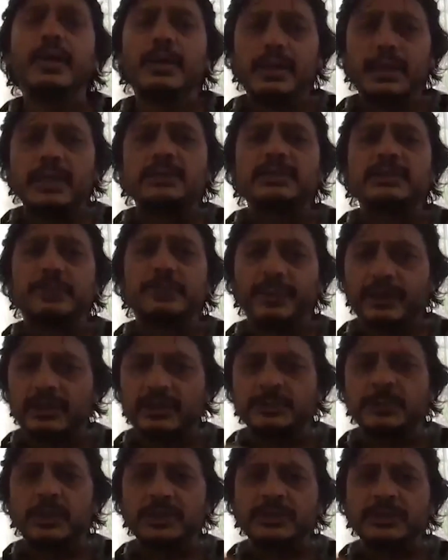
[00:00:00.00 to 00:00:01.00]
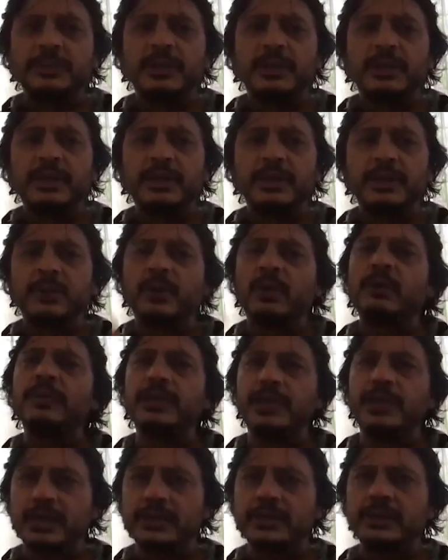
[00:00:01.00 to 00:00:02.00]
It's a big responsibility. You're going to be
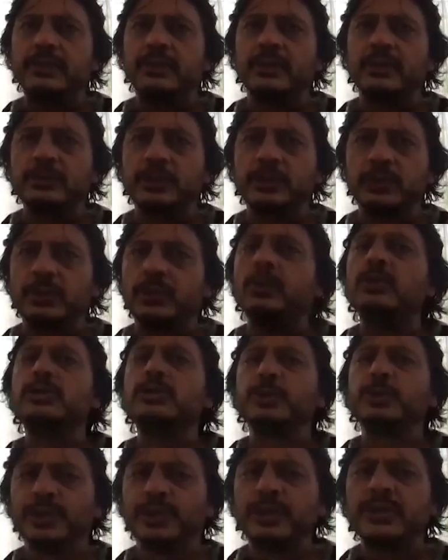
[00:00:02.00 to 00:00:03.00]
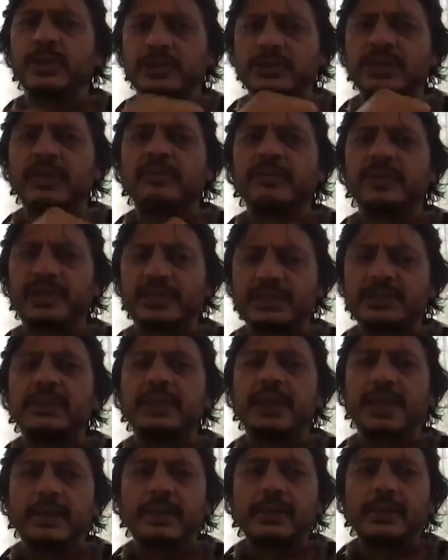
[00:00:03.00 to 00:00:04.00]
directing also. Don't shoot it yourself and this and
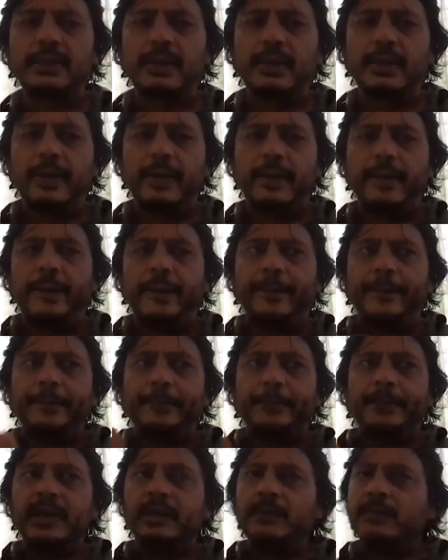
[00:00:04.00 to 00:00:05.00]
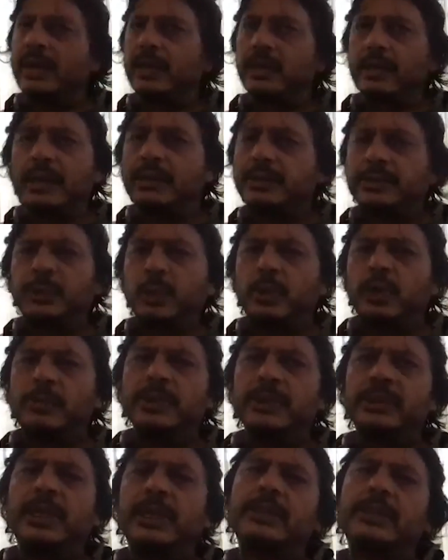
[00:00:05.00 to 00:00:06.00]
that." But my gut told
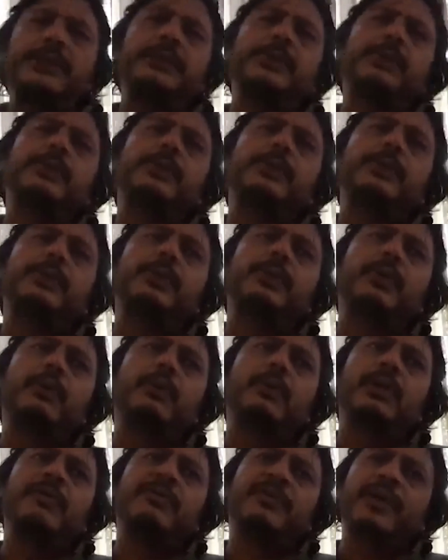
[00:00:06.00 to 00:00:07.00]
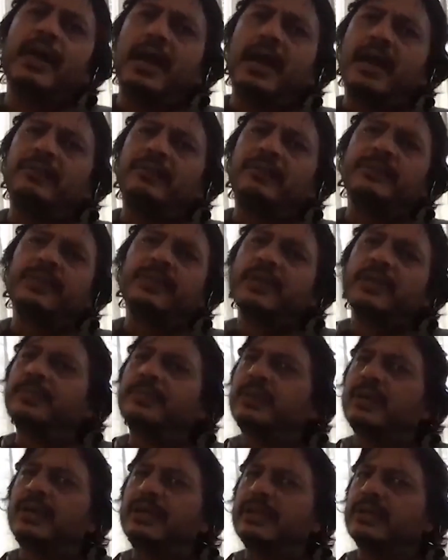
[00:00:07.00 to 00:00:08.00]
me that, you know, if I have the
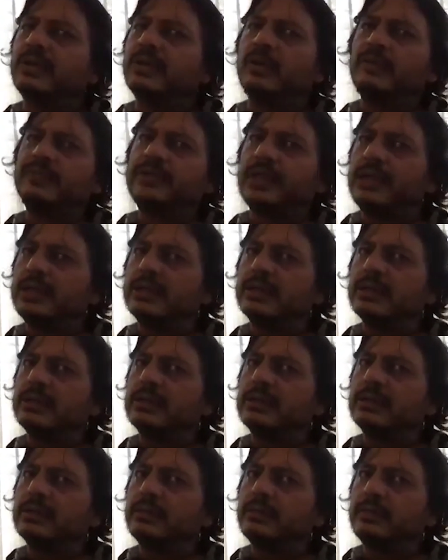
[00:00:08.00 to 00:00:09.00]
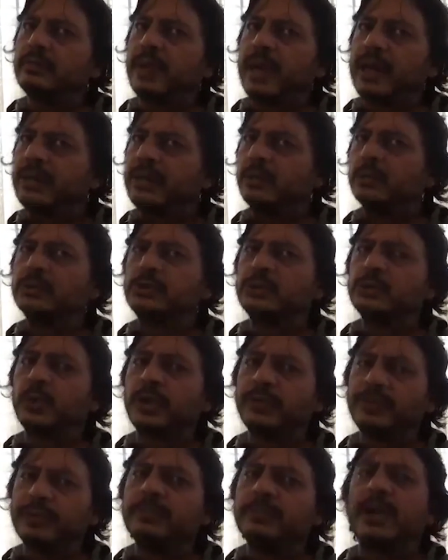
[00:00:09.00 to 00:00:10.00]
ability of telling my own story with
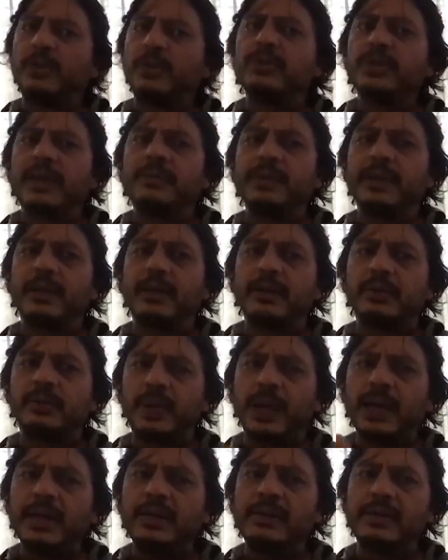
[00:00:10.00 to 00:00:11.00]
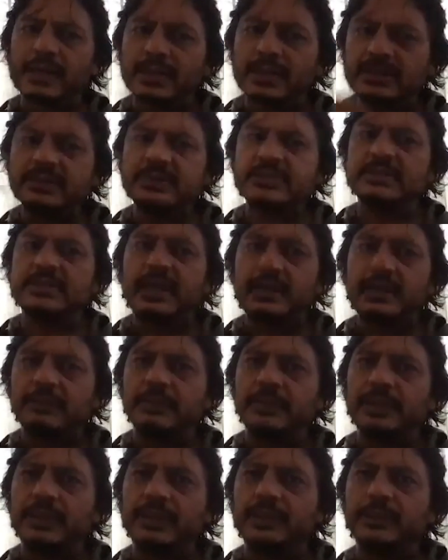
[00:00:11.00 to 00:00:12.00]
my own camera, why entrust that
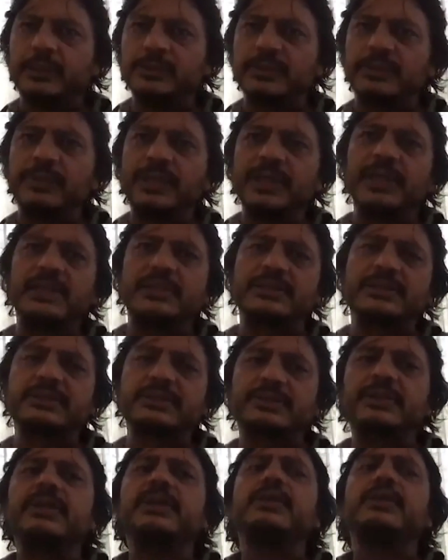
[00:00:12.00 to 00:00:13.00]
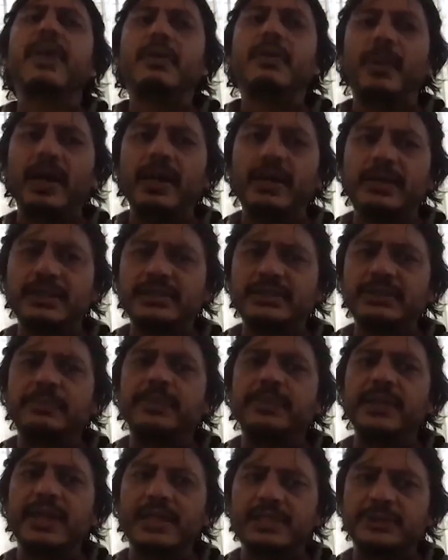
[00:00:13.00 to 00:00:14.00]
ability to somebody else? Why entrust
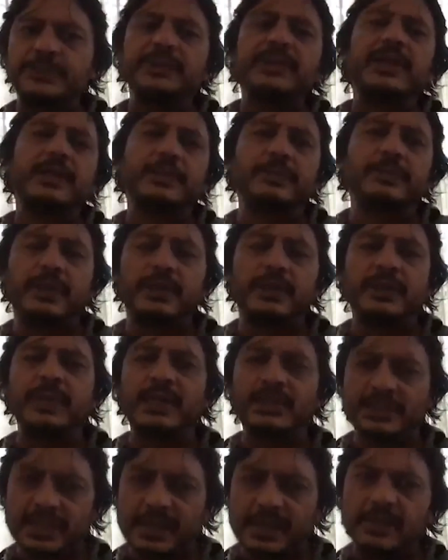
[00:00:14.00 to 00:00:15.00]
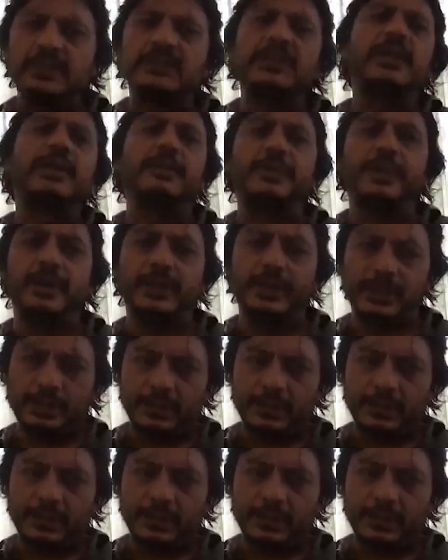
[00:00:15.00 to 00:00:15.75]
somebody else with that ability? Why surrender that ability?